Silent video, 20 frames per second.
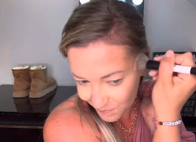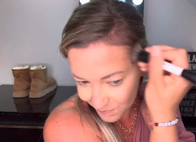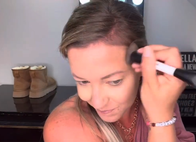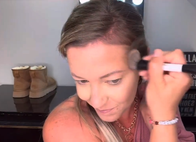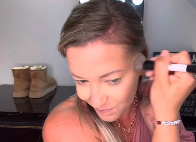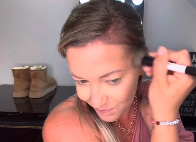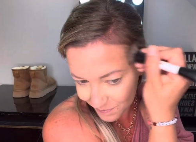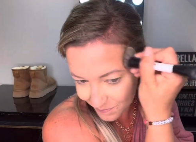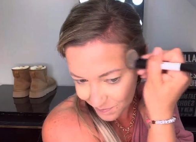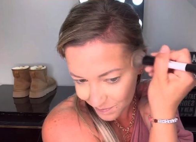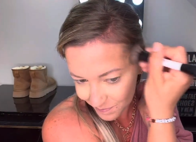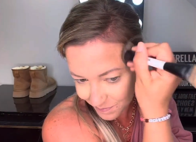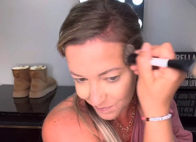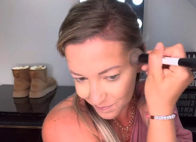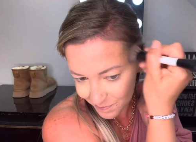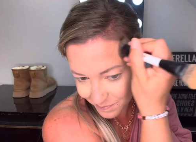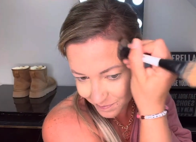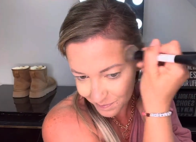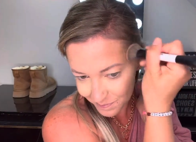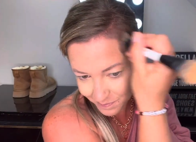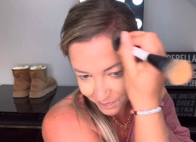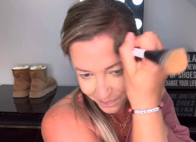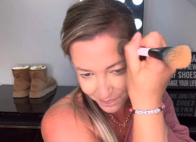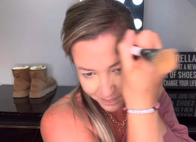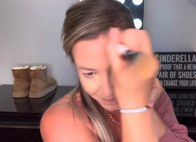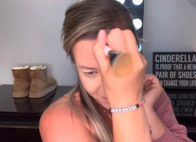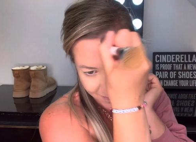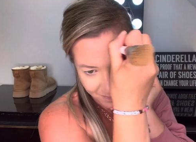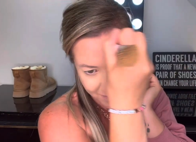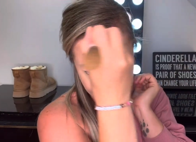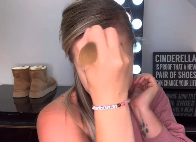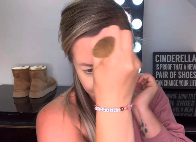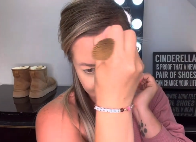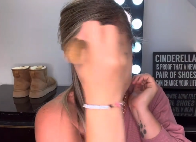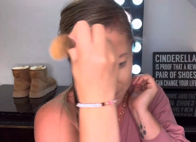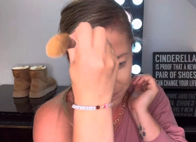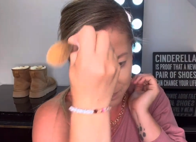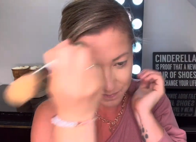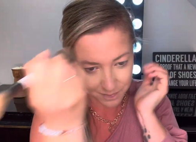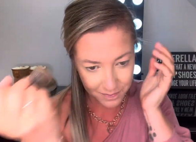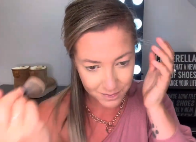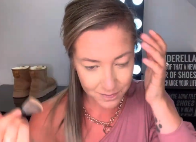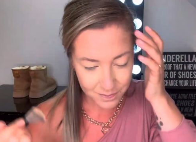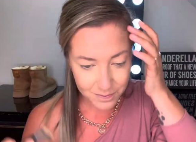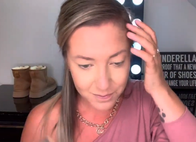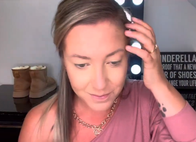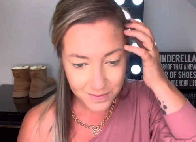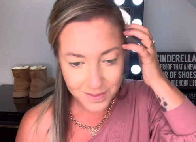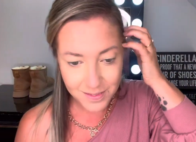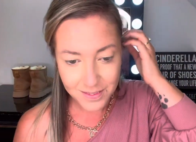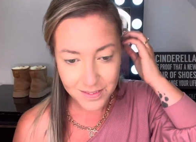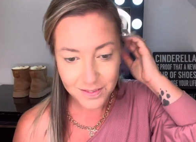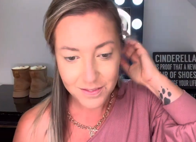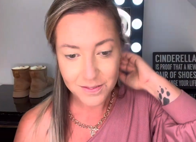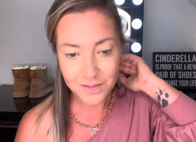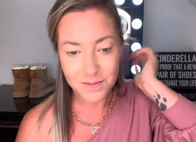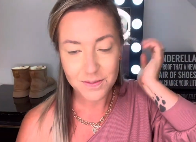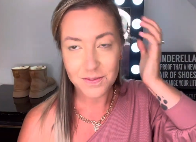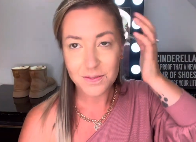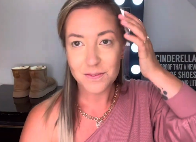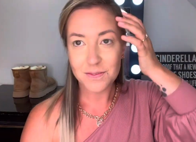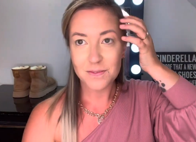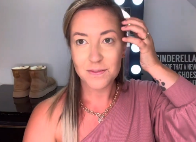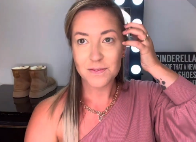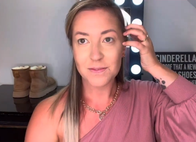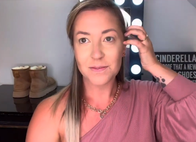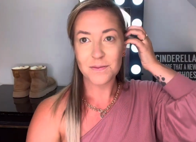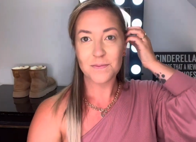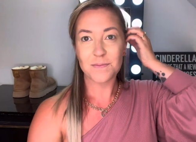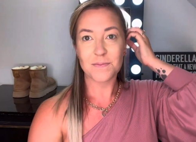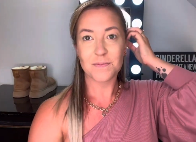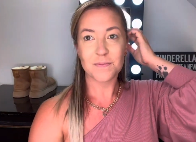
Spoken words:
Nothing is said.